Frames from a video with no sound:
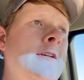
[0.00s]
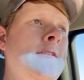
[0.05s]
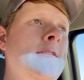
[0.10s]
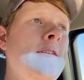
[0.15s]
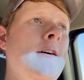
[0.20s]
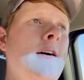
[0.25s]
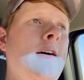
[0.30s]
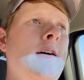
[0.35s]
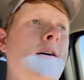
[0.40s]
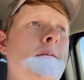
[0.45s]

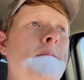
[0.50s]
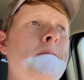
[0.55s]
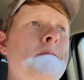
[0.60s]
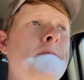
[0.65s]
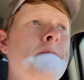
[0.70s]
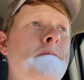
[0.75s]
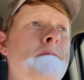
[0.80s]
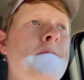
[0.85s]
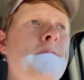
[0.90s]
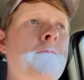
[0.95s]

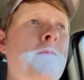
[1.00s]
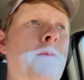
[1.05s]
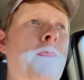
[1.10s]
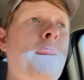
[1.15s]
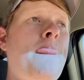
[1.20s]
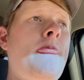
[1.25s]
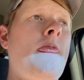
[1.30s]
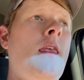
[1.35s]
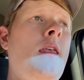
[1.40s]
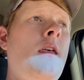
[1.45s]

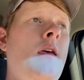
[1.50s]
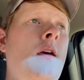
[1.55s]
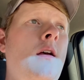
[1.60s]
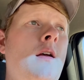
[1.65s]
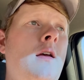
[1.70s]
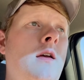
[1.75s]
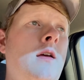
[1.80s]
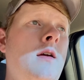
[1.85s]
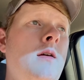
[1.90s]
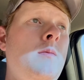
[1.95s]

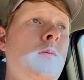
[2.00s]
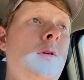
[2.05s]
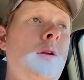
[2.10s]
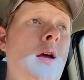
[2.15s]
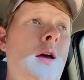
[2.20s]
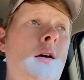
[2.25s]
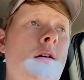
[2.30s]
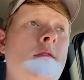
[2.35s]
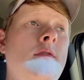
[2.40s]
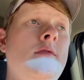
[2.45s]
Um, but
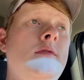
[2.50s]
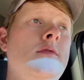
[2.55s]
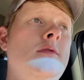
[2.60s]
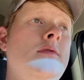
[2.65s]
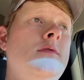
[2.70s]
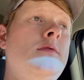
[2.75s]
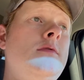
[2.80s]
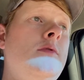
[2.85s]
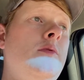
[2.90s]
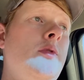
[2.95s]
yeah,
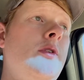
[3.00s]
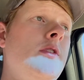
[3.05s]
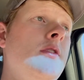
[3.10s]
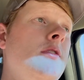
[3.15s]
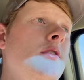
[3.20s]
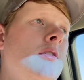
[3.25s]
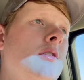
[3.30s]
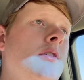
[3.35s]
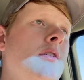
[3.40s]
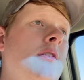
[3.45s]
we are
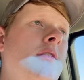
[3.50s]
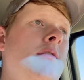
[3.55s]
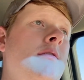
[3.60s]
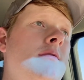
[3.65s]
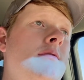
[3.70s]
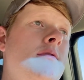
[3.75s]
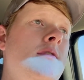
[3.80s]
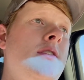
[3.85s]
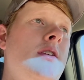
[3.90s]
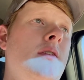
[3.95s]

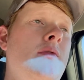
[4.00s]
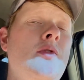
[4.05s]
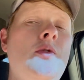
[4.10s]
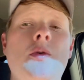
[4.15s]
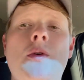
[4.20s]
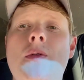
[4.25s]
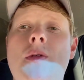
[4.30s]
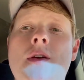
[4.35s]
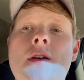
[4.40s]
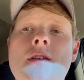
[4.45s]
learning
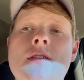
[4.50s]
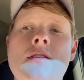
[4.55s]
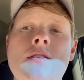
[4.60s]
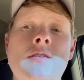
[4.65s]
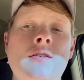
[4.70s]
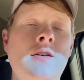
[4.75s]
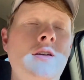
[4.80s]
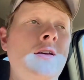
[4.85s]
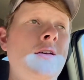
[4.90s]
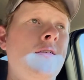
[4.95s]
7.3 things.
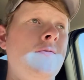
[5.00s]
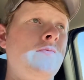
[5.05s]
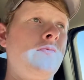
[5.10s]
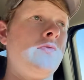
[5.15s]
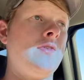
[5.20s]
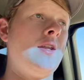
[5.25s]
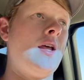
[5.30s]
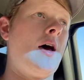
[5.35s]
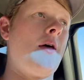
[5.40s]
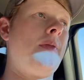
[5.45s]

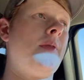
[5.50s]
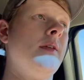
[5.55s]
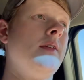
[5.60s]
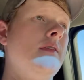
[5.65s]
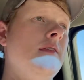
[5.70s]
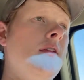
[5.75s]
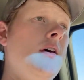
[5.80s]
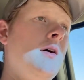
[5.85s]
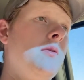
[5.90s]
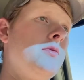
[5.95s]
Not
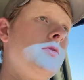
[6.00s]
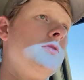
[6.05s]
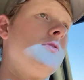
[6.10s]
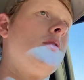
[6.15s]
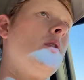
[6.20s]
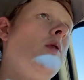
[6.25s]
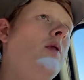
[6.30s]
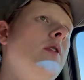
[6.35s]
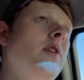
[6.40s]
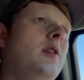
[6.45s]
that that was
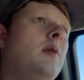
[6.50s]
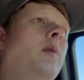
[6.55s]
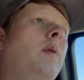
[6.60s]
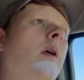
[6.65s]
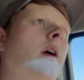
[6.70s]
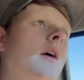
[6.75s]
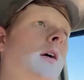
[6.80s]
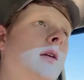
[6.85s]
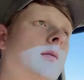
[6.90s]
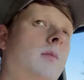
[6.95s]
totally in the
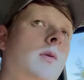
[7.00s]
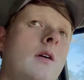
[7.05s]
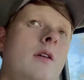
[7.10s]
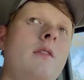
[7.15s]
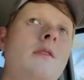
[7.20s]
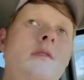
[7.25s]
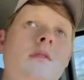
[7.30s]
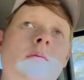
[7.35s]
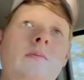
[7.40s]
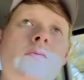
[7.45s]
plan, but
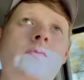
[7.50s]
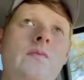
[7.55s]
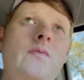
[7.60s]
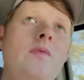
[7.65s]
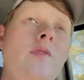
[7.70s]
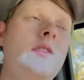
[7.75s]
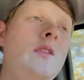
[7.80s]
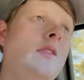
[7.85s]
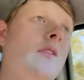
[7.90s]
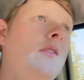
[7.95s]

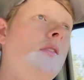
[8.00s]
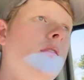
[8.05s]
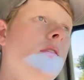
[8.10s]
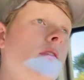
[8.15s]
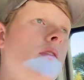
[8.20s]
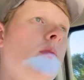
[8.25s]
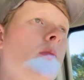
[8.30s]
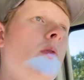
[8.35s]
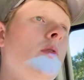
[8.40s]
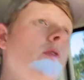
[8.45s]
this is
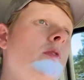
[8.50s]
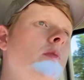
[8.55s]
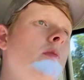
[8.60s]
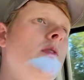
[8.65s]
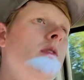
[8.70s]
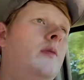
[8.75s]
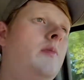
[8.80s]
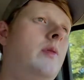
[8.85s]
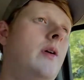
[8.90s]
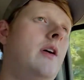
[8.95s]
supposed to
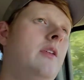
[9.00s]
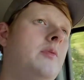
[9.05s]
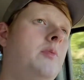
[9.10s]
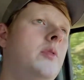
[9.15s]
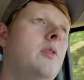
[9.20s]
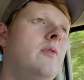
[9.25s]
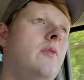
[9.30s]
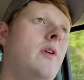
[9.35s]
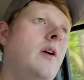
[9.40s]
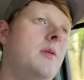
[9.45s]
be
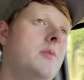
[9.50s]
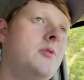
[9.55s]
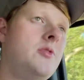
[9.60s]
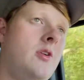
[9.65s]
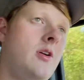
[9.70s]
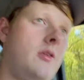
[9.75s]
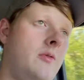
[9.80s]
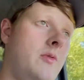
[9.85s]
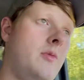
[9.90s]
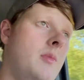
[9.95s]
possibly a farm
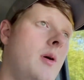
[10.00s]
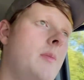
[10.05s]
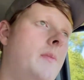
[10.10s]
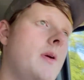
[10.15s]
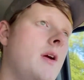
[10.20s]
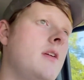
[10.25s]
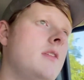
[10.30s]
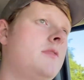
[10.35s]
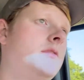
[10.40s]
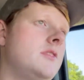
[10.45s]
truck for my
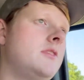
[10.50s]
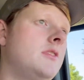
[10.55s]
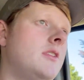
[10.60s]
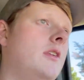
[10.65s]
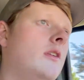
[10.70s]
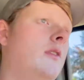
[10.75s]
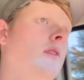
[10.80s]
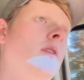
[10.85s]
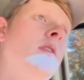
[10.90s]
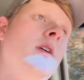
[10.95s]
parents,
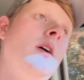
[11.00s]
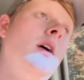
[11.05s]
so